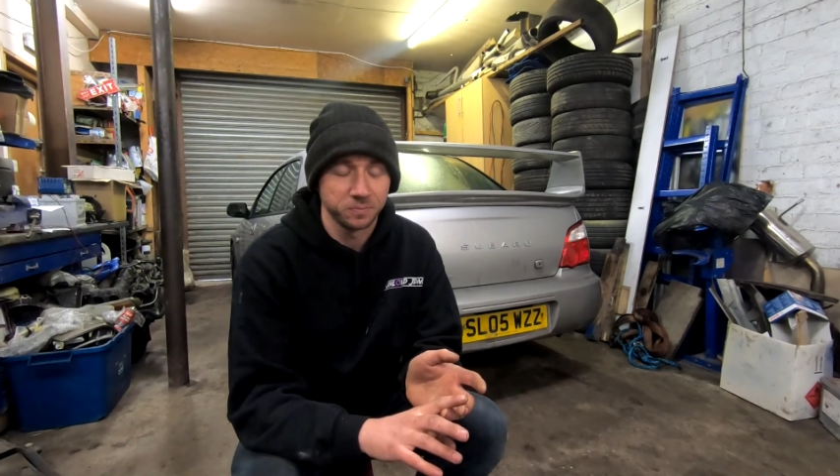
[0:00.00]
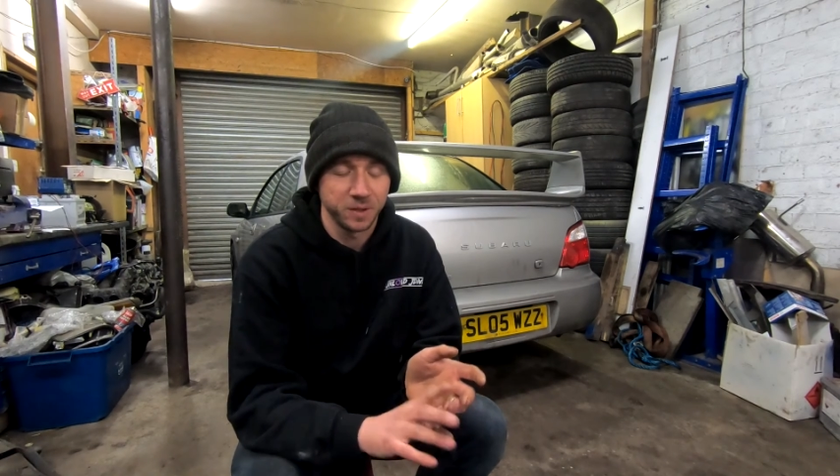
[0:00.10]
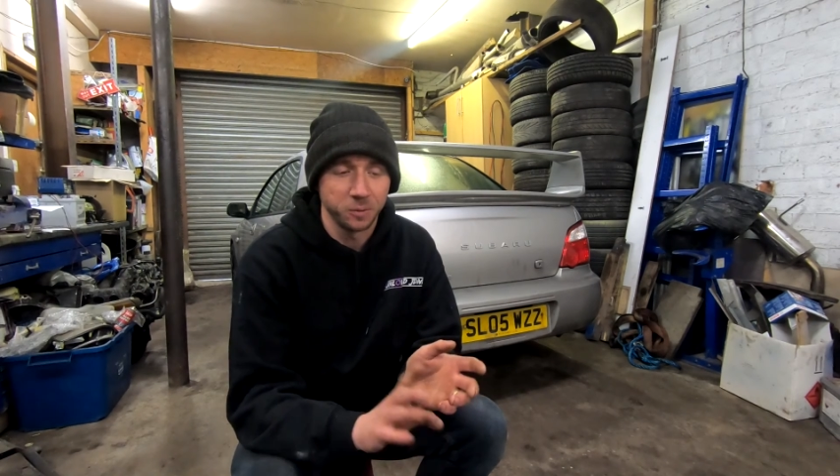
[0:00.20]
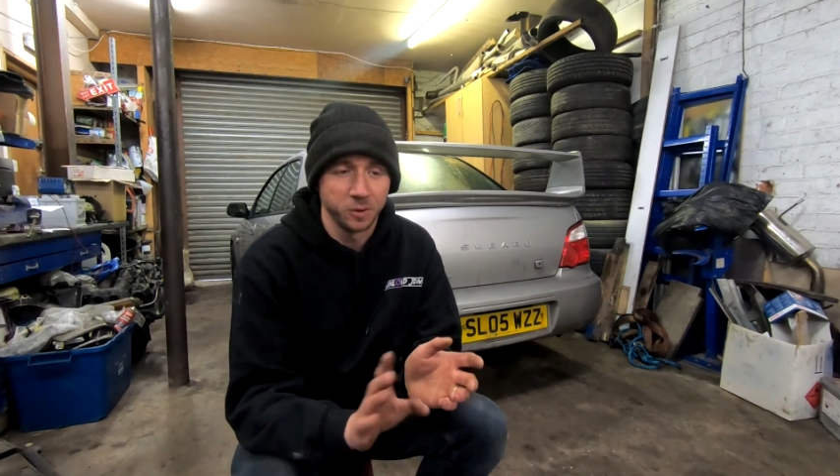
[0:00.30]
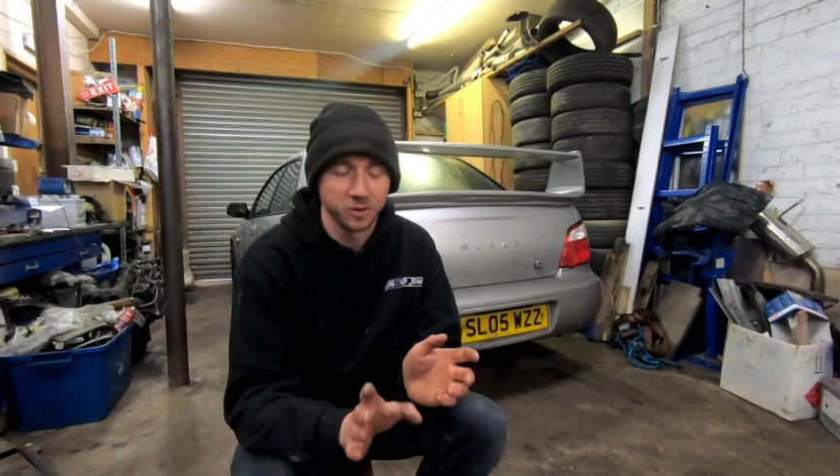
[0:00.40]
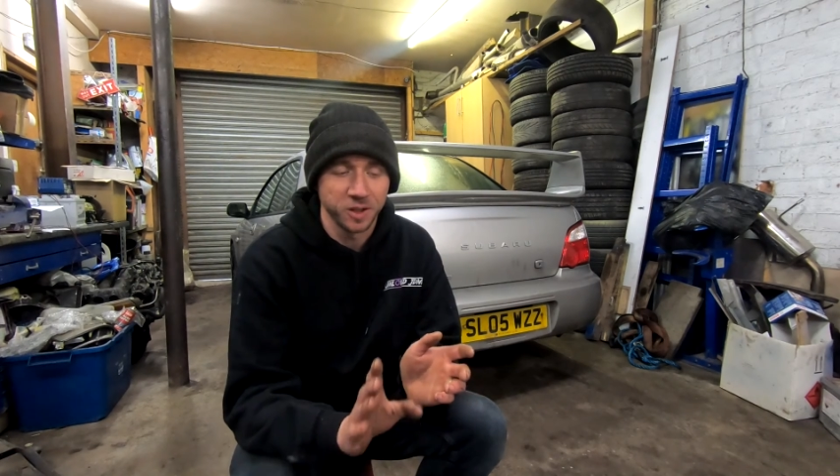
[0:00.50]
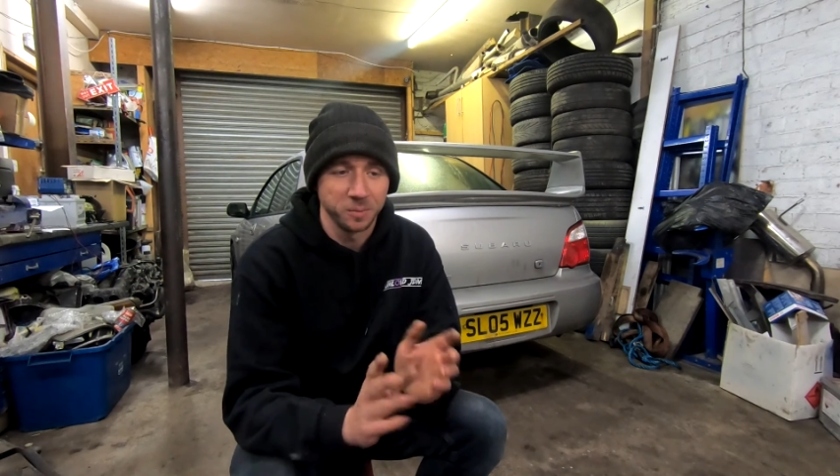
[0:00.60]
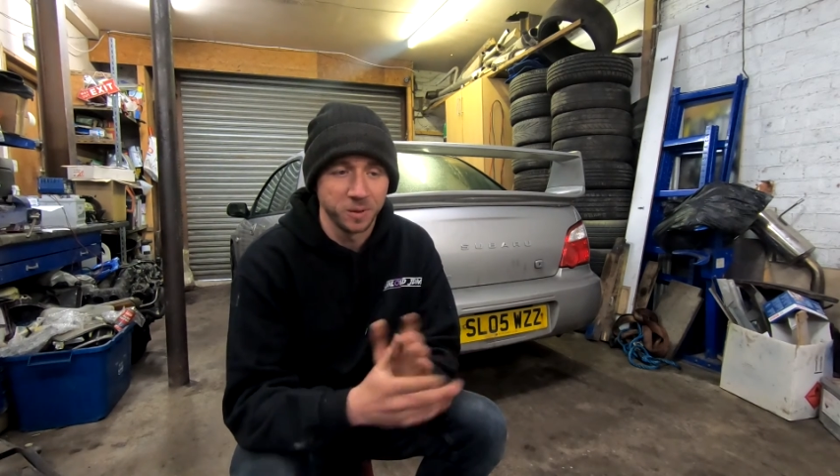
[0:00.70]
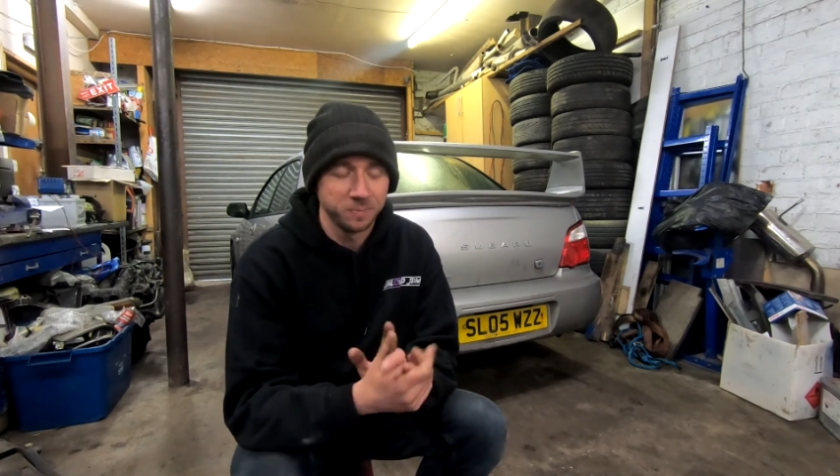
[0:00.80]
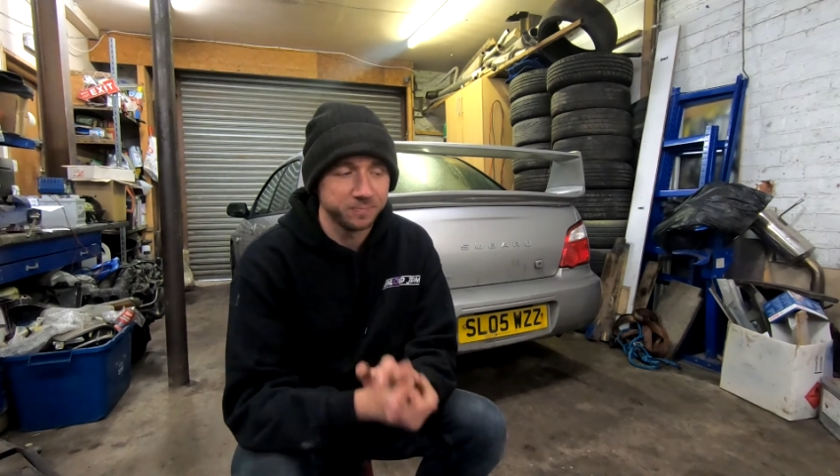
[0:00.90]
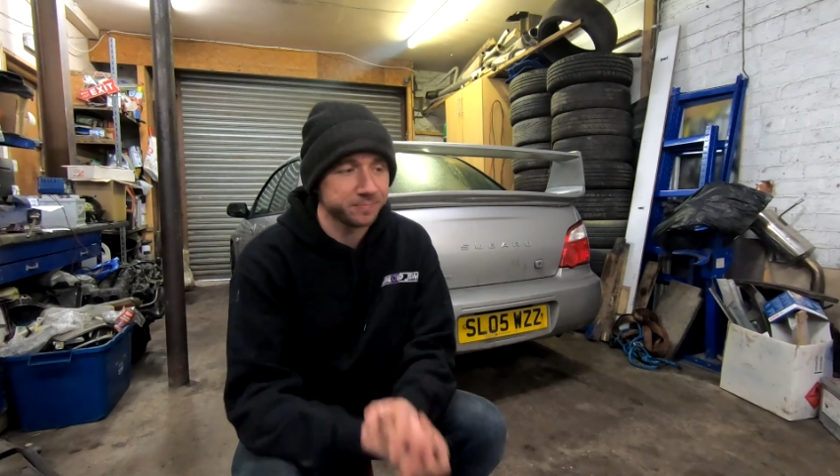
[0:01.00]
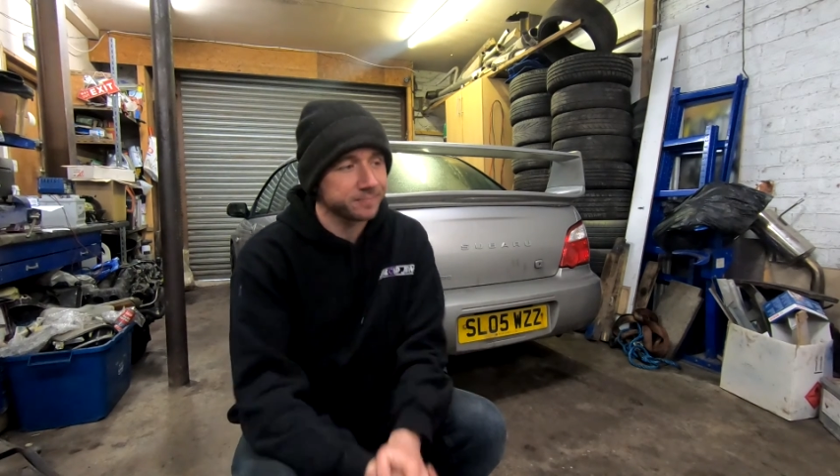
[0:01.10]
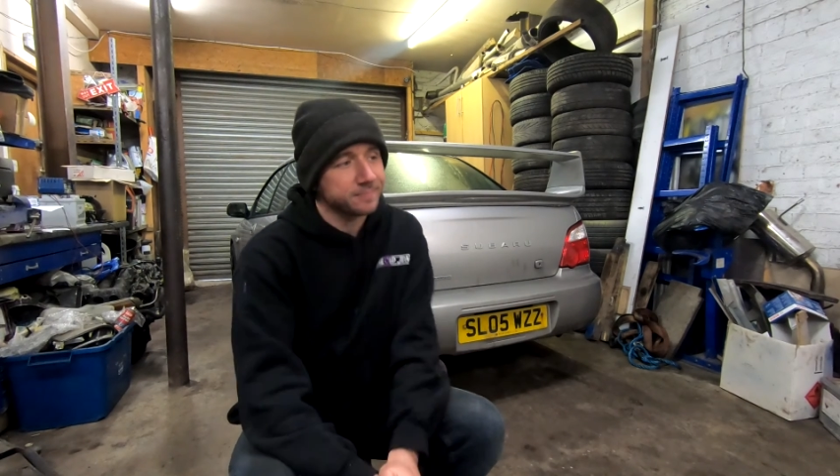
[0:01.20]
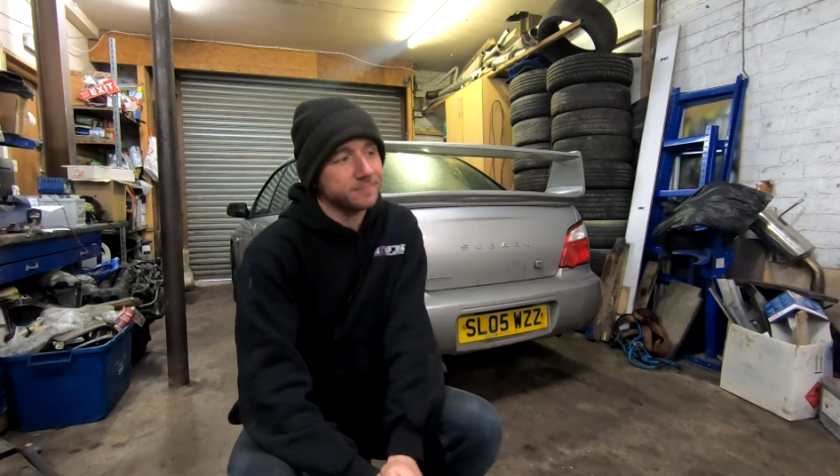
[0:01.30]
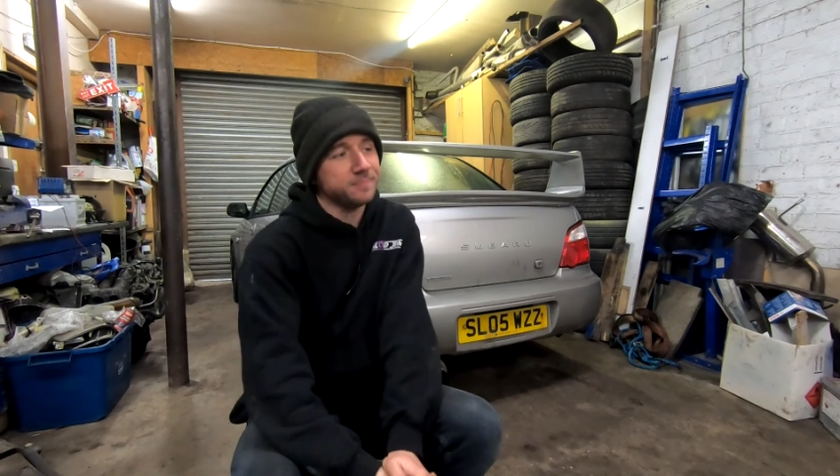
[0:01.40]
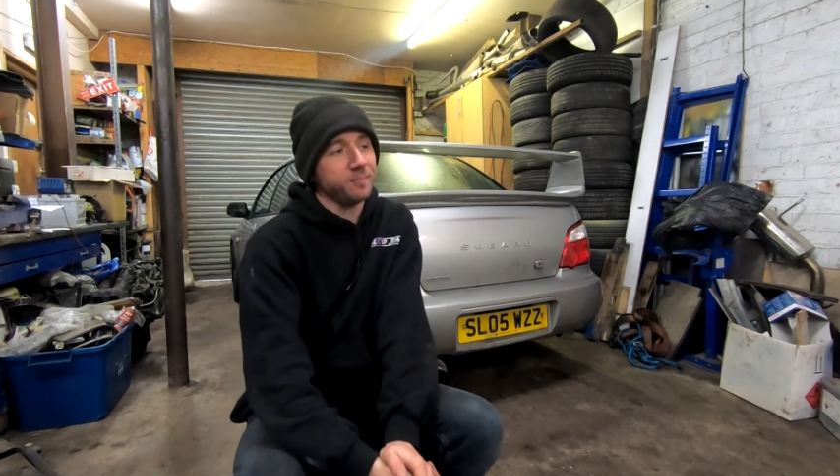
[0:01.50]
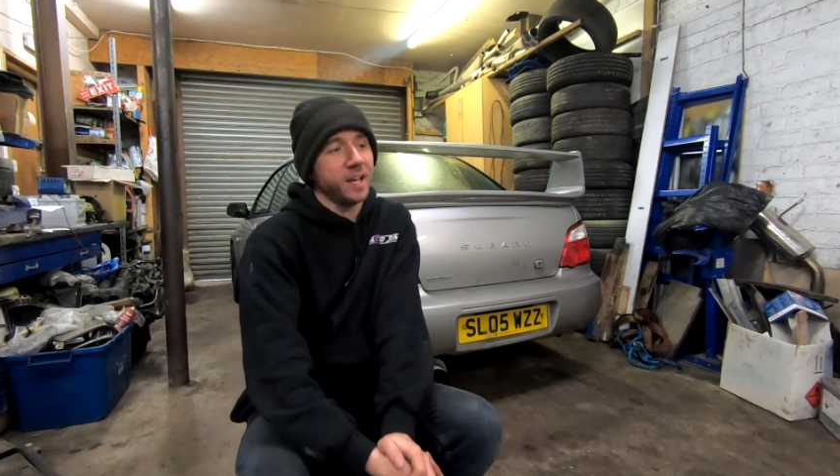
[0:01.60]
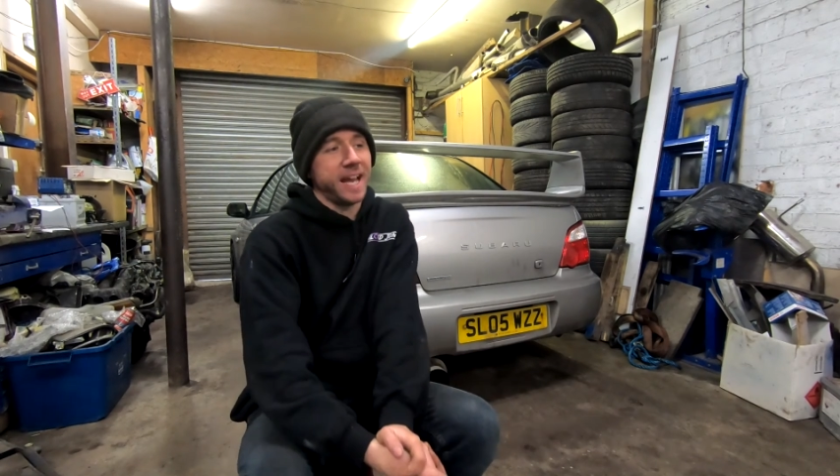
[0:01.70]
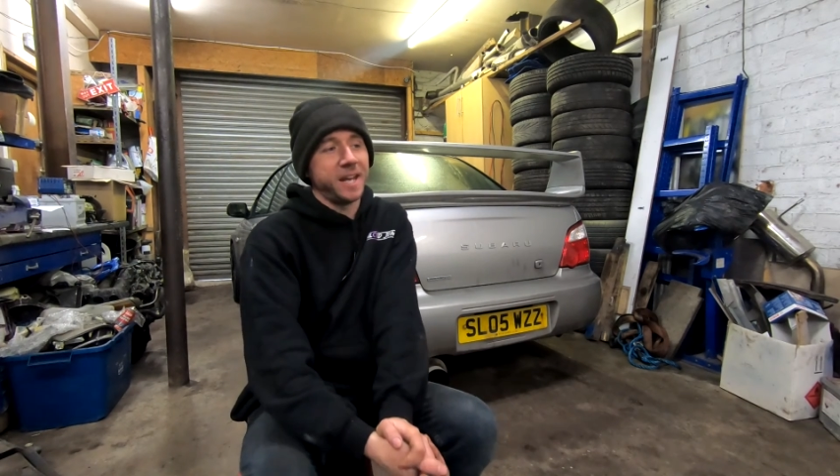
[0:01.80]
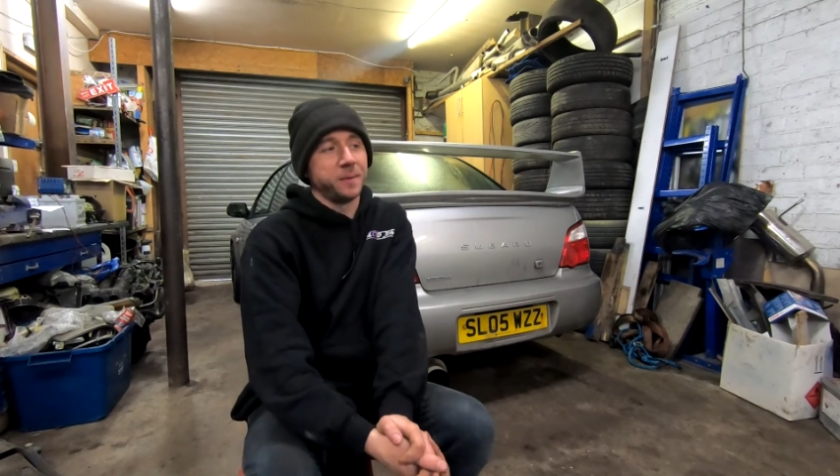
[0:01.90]
but I won't say anymore.
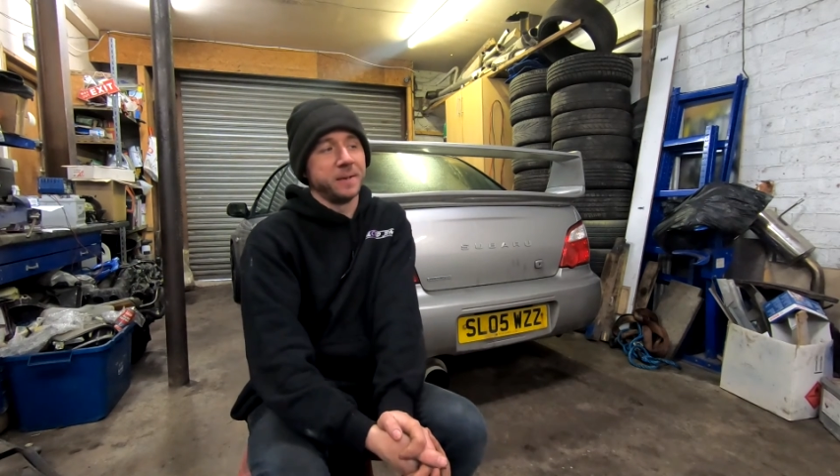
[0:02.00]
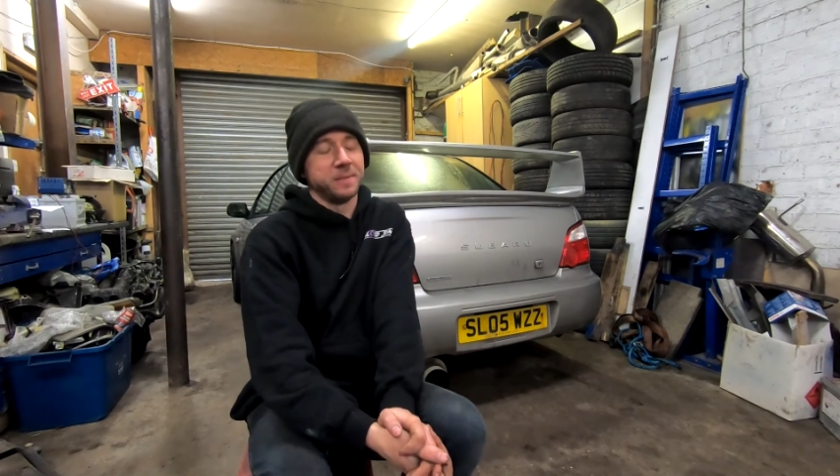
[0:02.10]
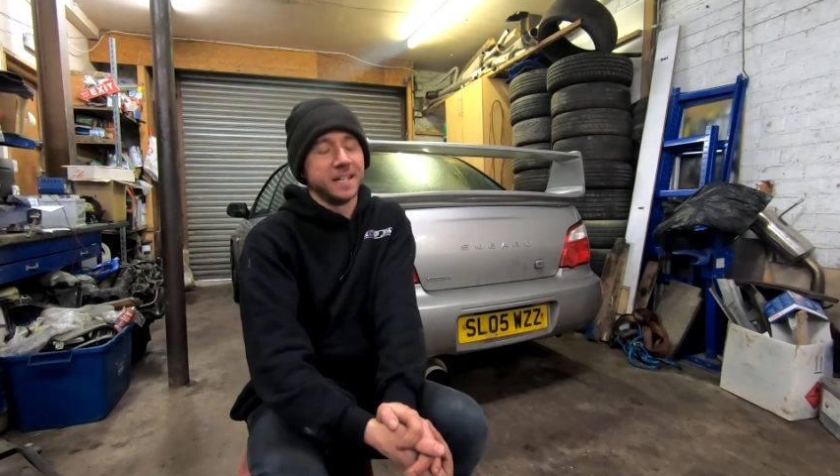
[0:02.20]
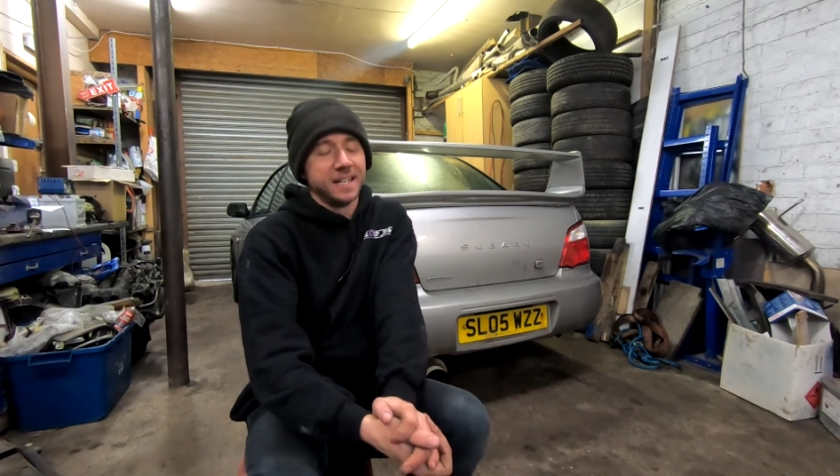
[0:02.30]
Anyway,